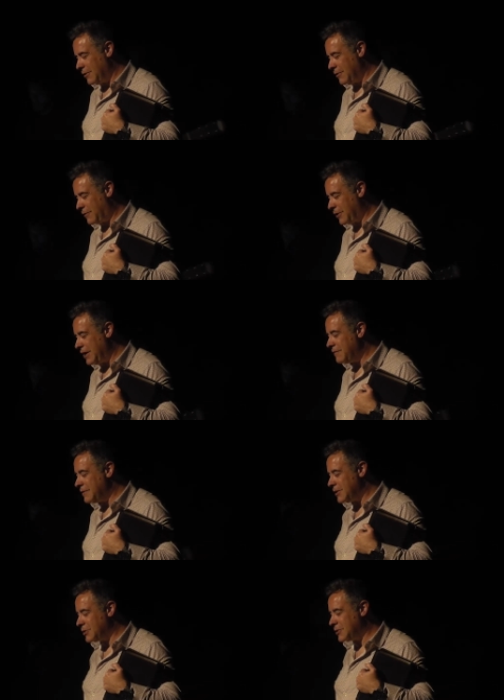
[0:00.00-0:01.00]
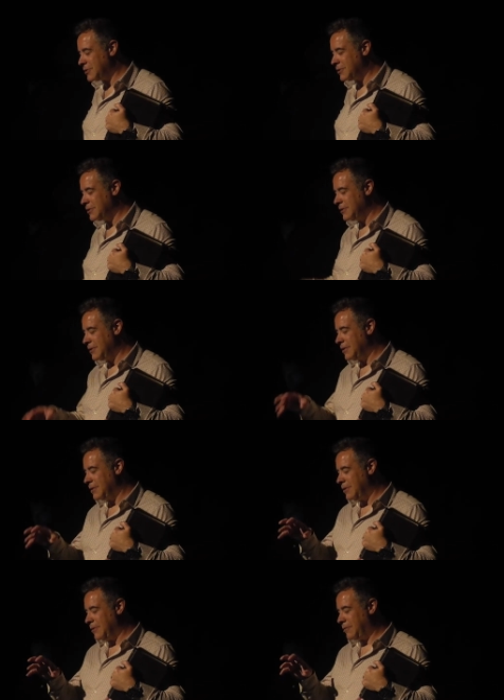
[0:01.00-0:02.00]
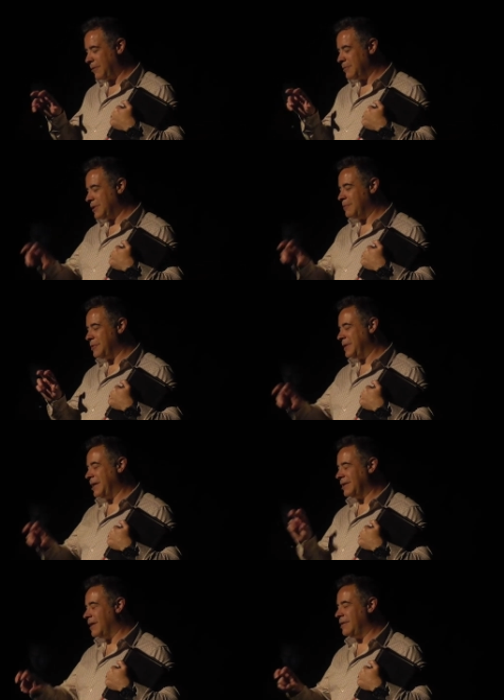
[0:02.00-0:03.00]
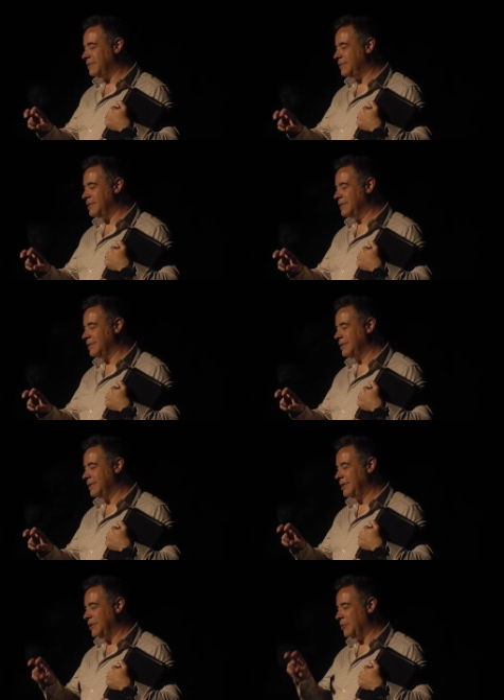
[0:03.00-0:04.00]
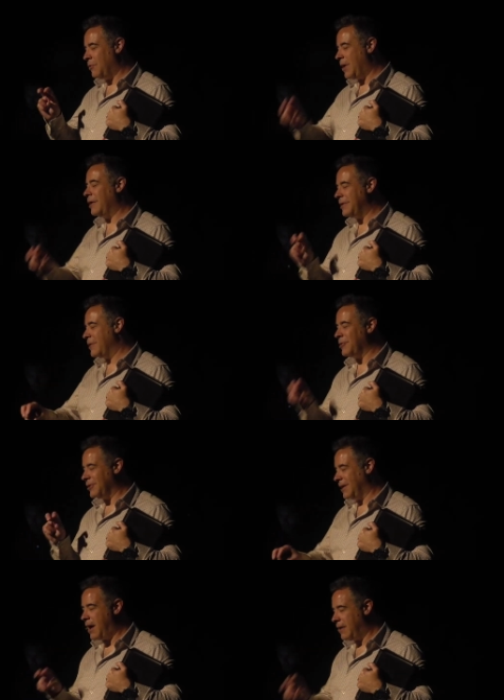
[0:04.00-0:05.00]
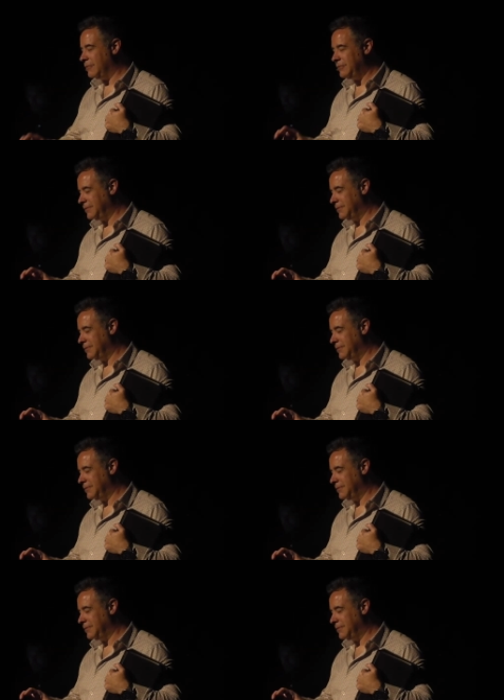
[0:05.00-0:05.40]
forgiveness from someone they loved while they were alive,